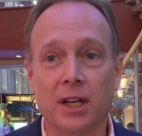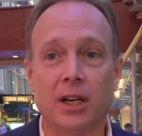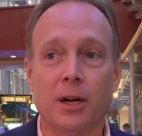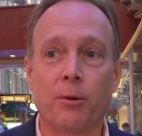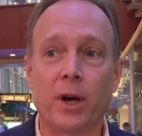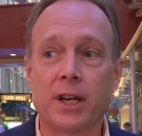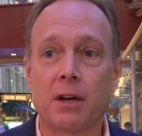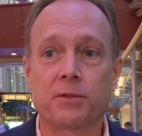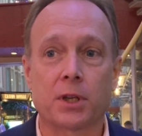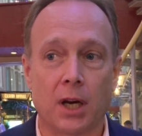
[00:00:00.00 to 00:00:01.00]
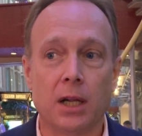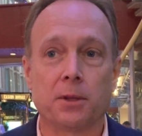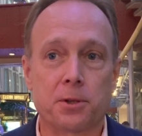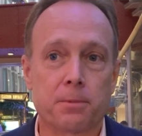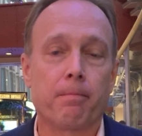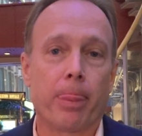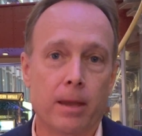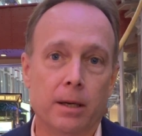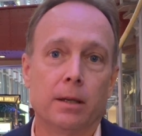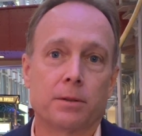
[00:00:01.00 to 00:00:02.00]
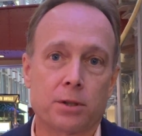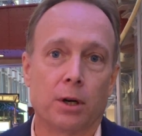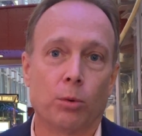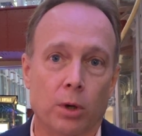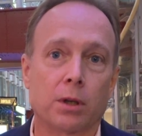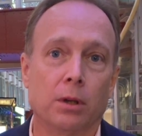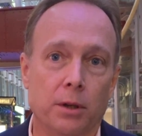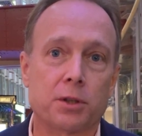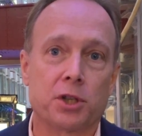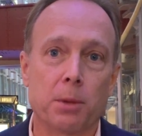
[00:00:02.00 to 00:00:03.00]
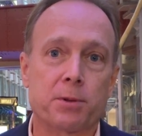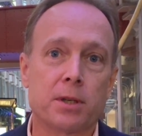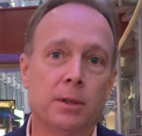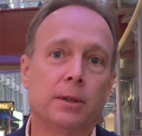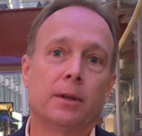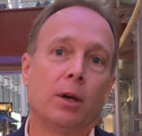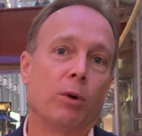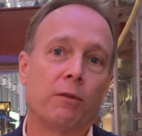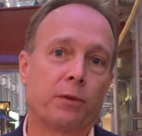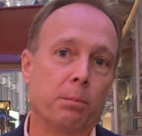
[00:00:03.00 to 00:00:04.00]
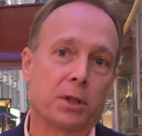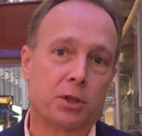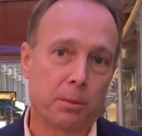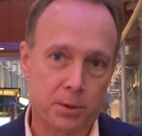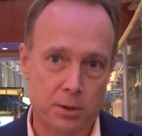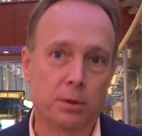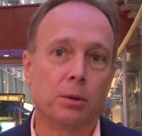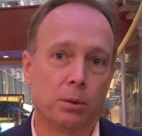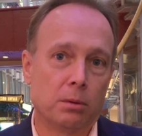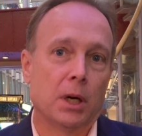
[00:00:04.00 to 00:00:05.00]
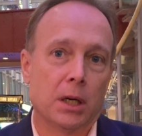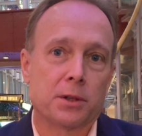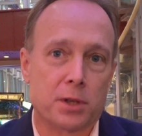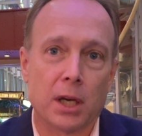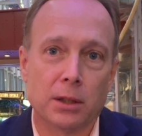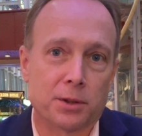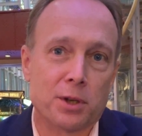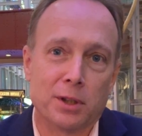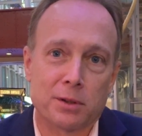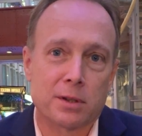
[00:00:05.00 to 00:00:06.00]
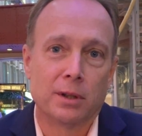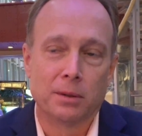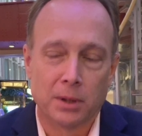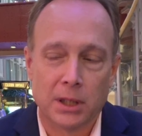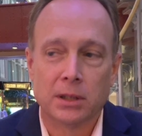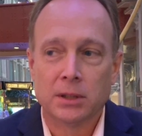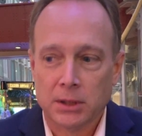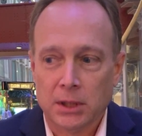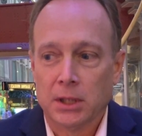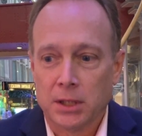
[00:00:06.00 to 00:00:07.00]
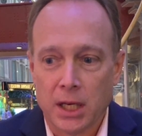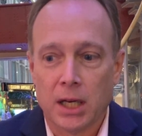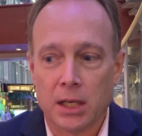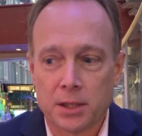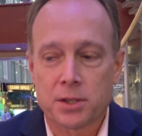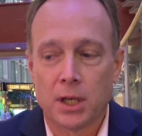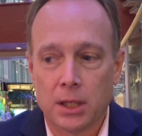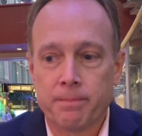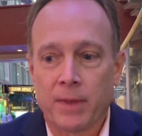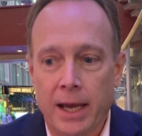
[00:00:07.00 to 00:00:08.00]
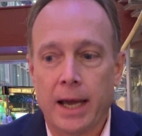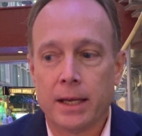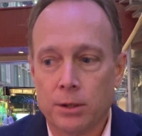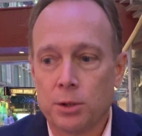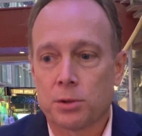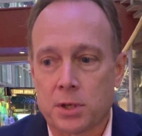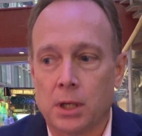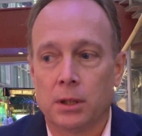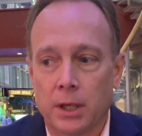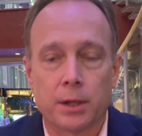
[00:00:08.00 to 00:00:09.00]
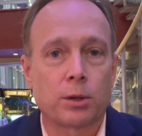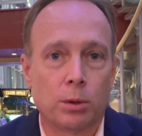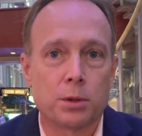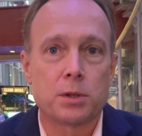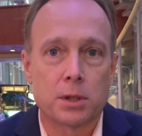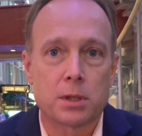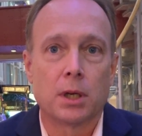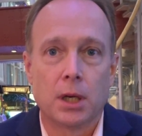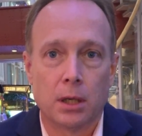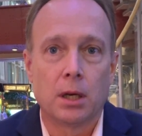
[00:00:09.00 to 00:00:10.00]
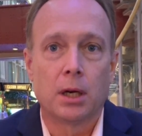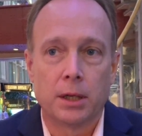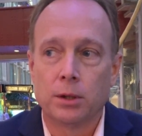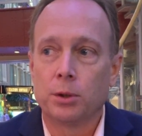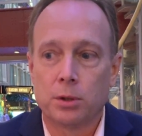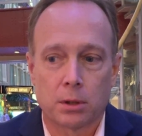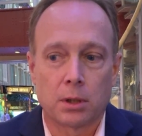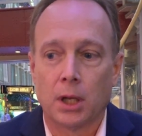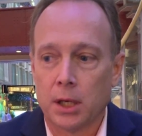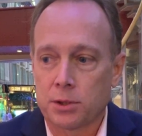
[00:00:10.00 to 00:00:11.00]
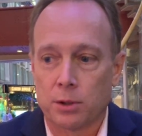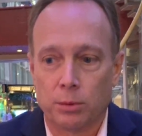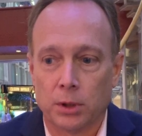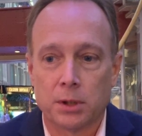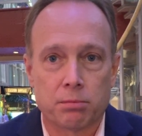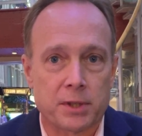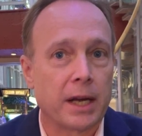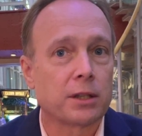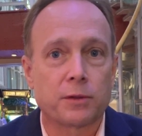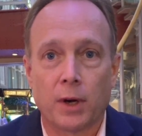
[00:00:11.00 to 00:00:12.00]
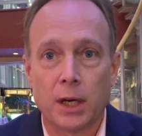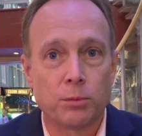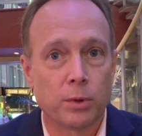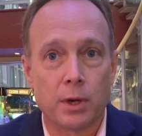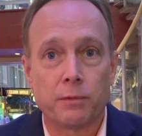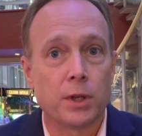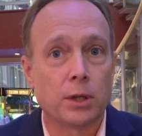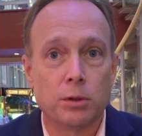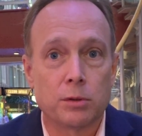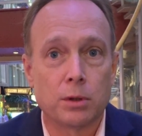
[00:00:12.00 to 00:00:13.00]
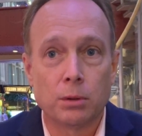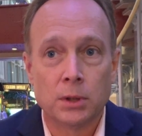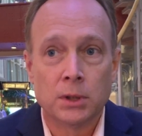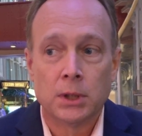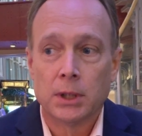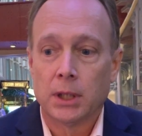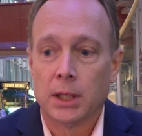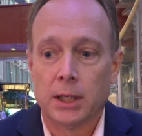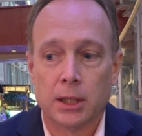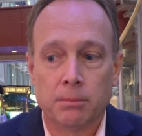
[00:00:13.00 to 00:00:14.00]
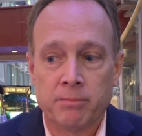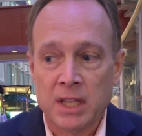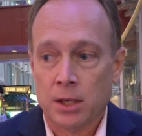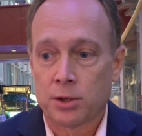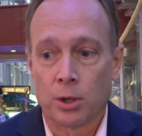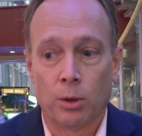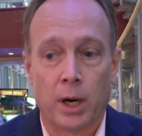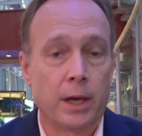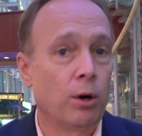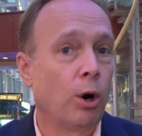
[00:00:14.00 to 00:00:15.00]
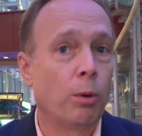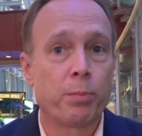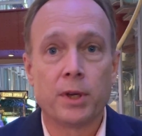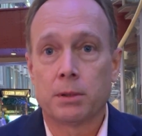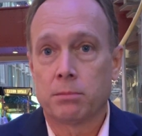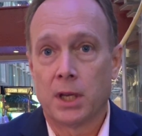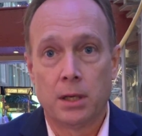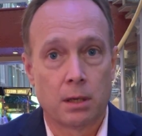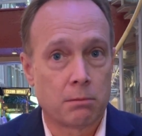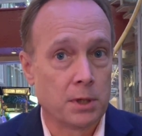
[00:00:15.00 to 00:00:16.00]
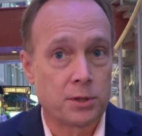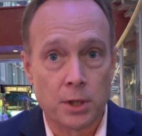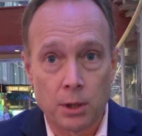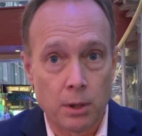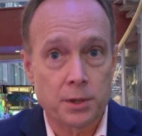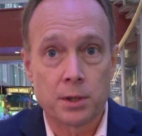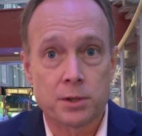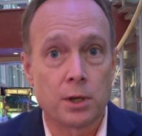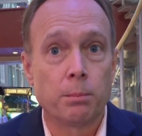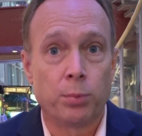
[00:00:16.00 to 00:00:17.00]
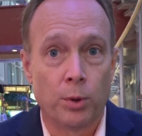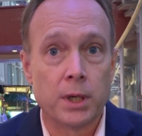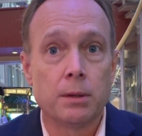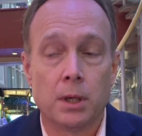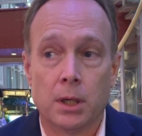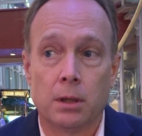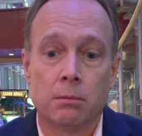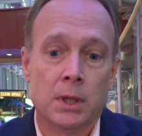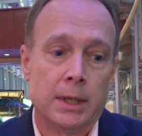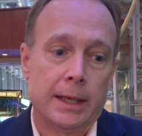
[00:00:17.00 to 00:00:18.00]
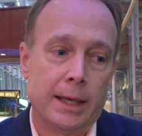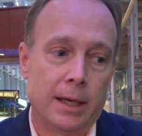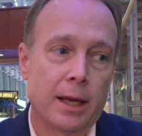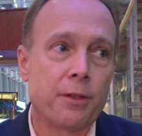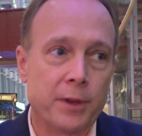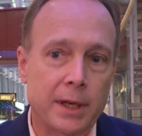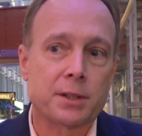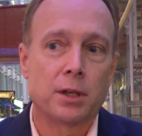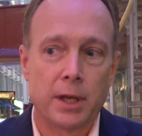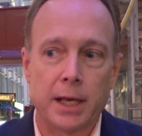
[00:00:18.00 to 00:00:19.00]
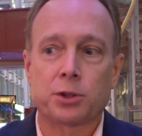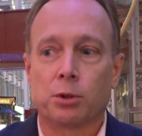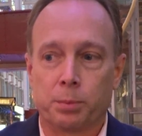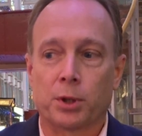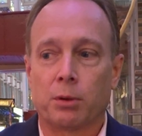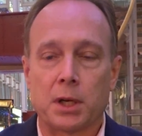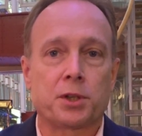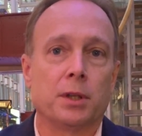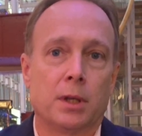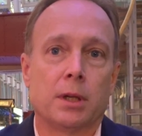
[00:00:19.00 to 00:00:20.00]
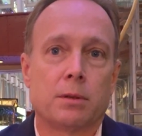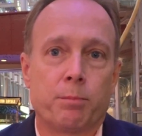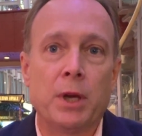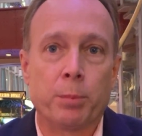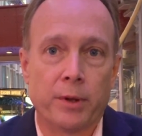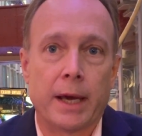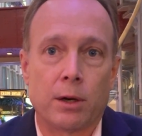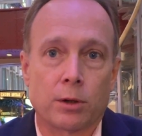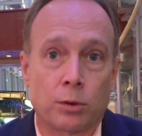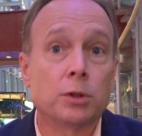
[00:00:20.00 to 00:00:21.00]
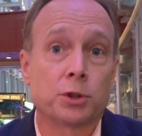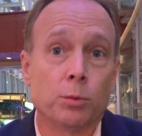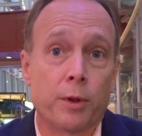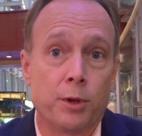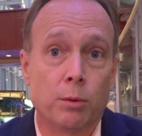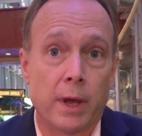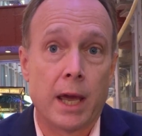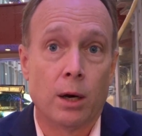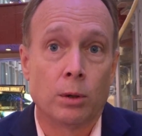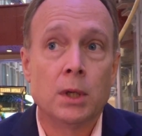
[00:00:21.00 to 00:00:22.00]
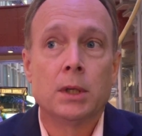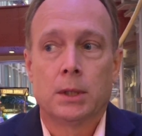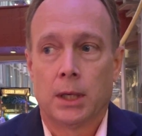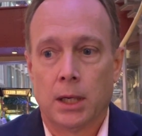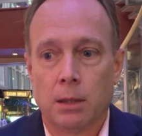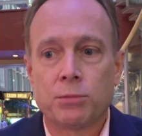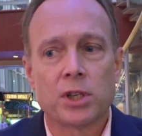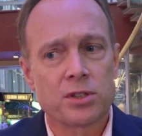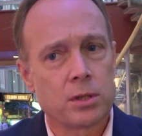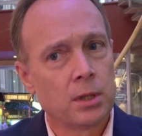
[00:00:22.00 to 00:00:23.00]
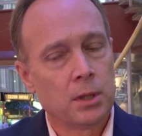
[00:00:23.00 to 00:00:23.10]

uh, right after college yeah. and started working on the ships yeah. and went from the ships to uh, sales. And yeah. so, uh, yeah, it's. Uh, I know you sell a lot of cruises, and I know your clients are really satisfied with everything you do. Um, so I hope that they consider us at some point, and and I think it's a natural progression that people that are cruising with you now uh, just